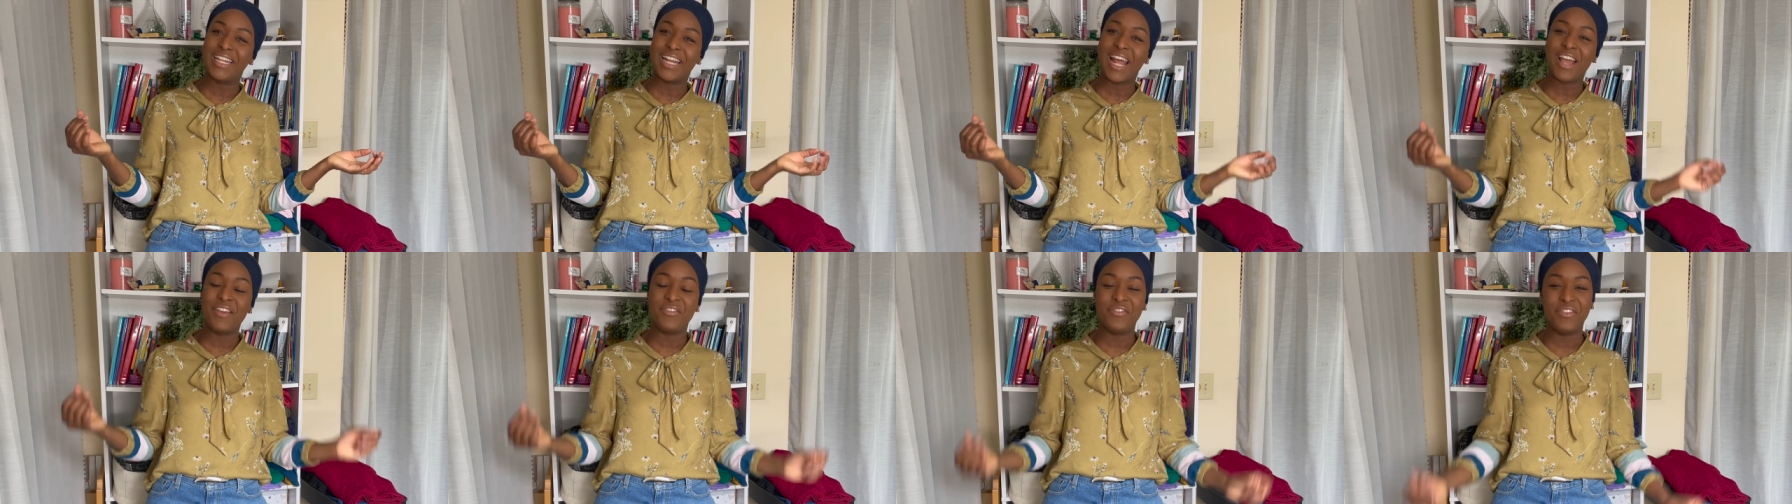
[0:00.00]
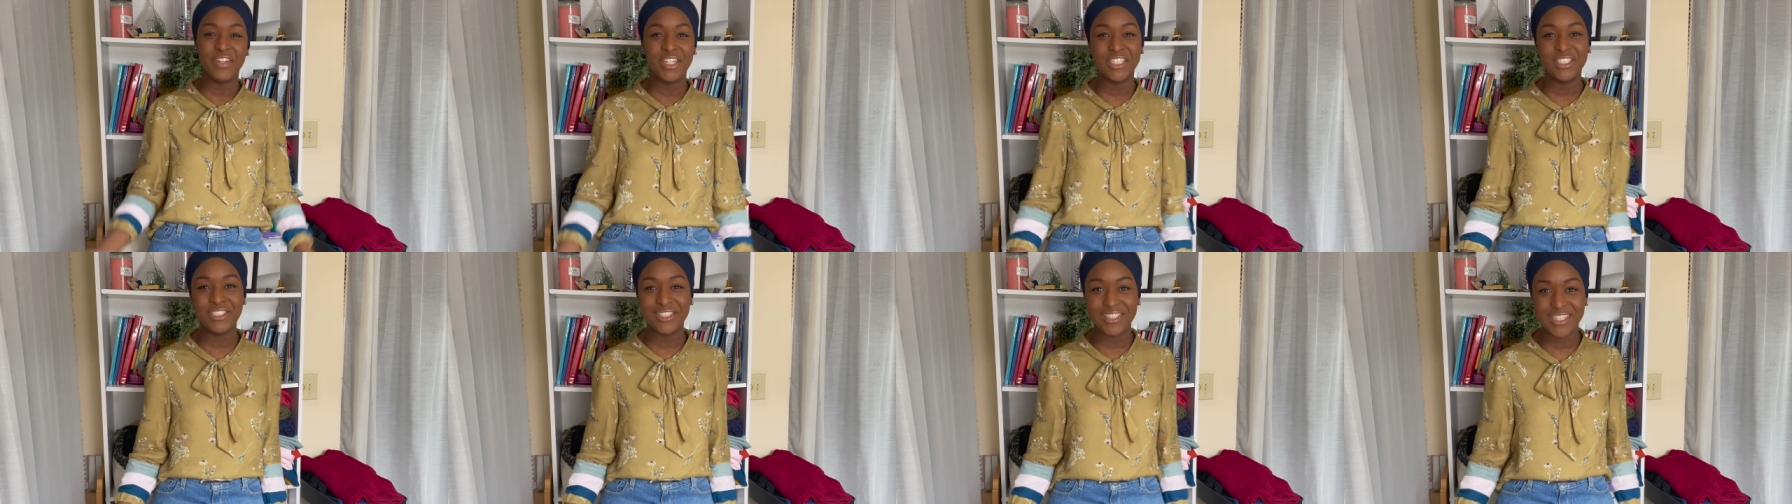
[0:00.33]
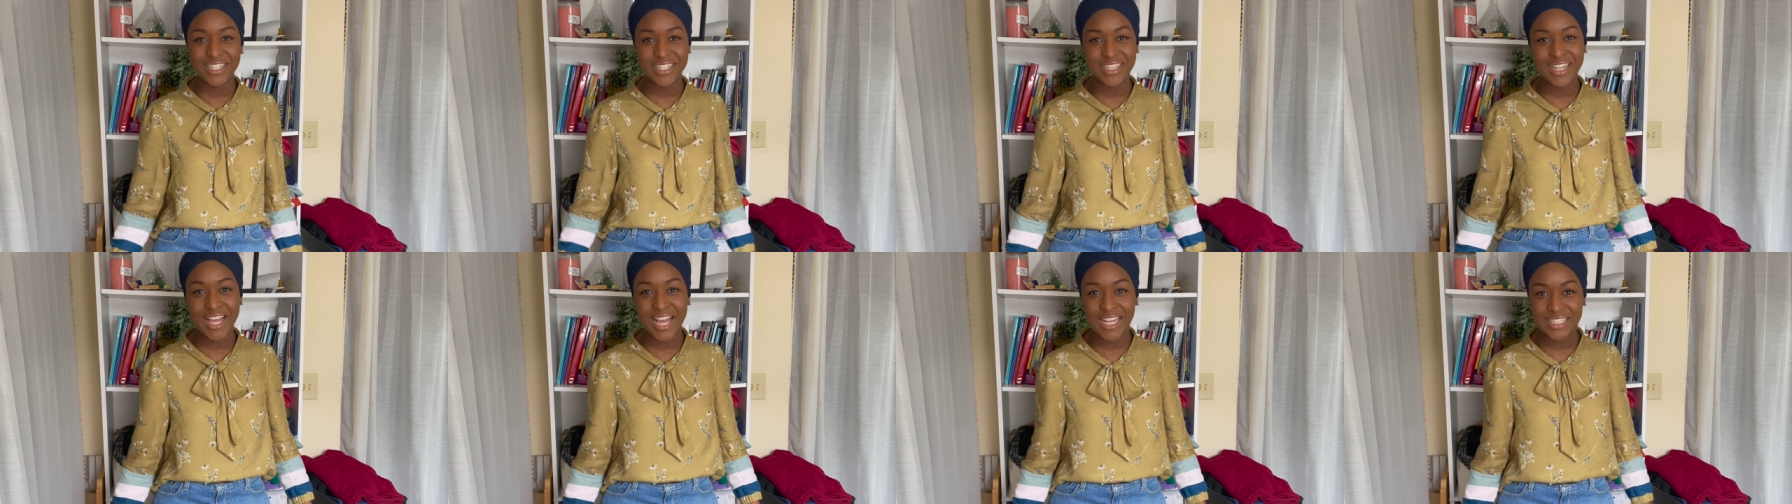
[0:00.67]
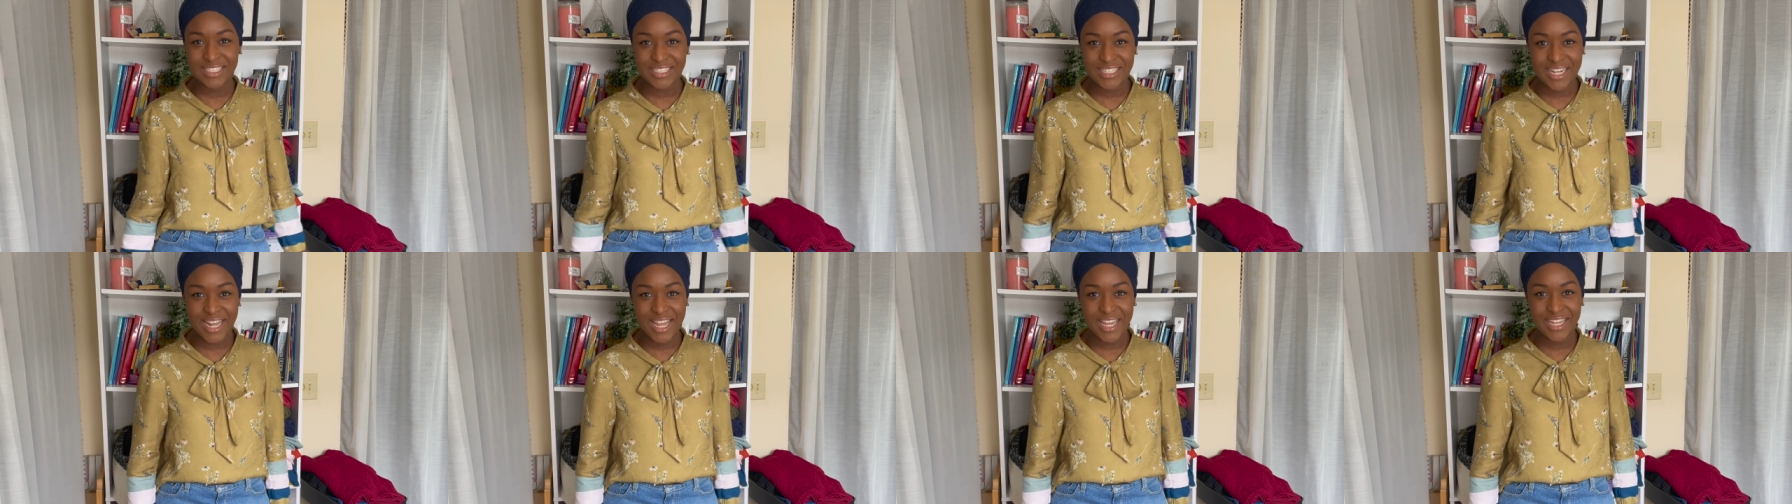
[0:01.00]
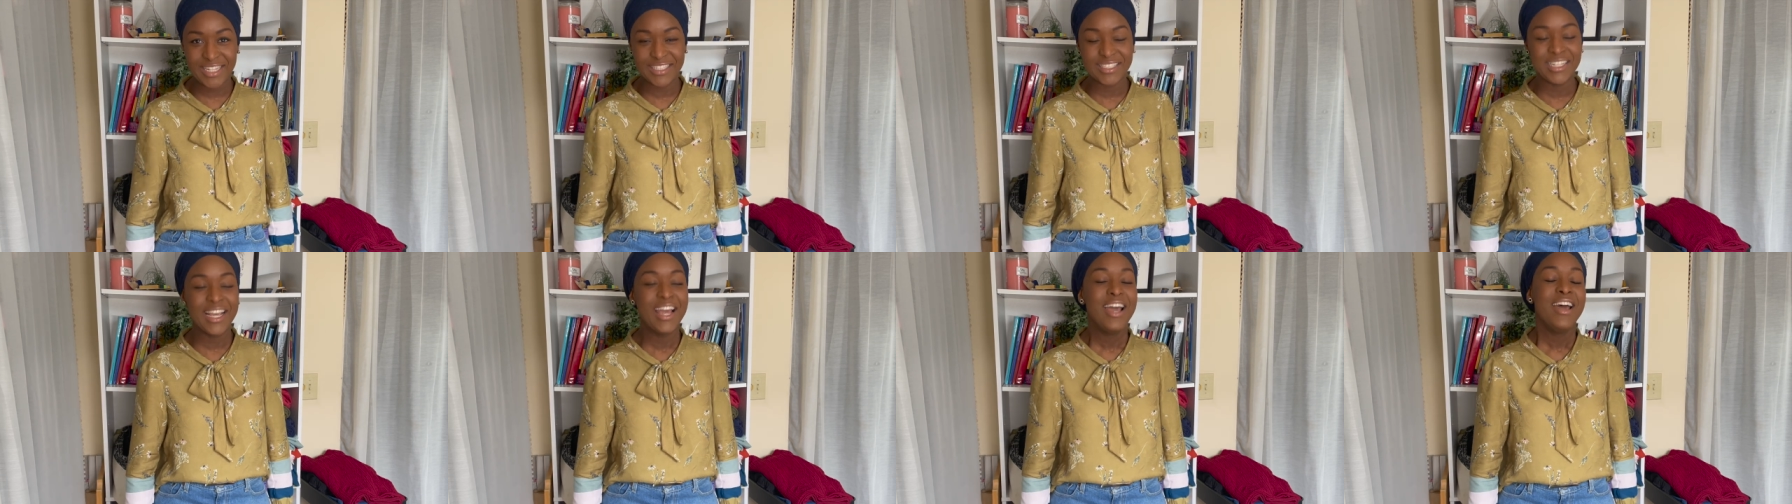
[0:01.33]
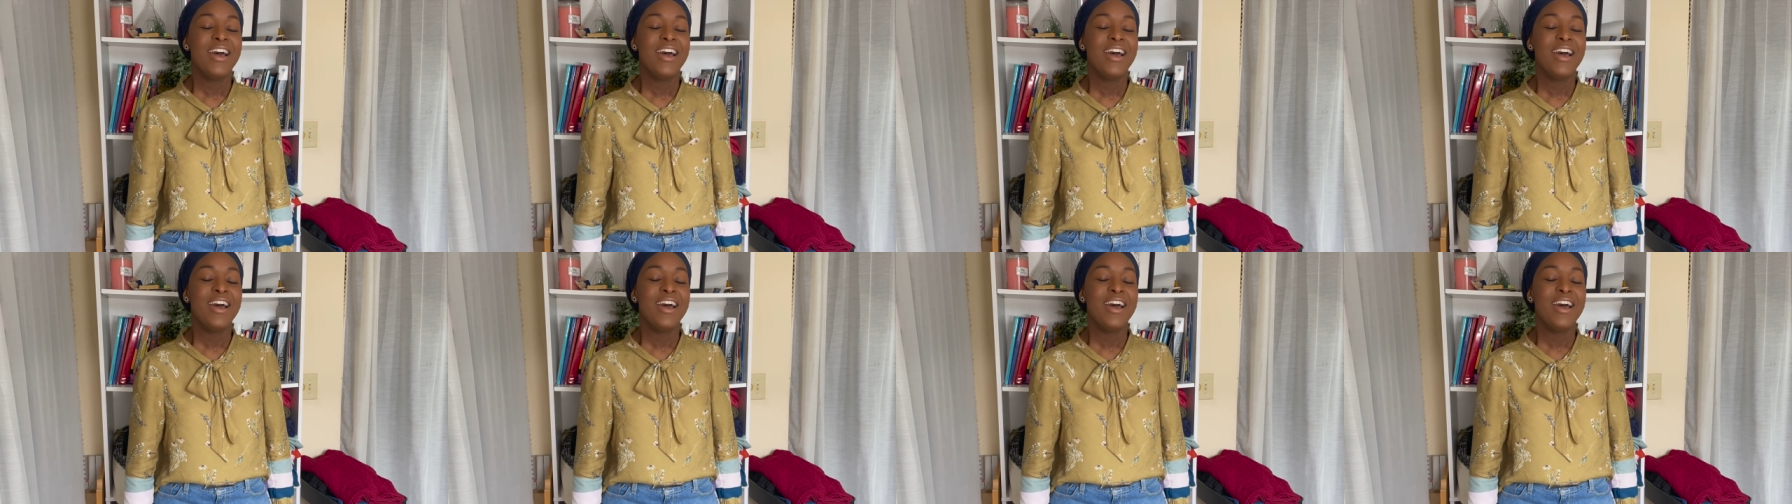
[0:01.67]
I finished it last night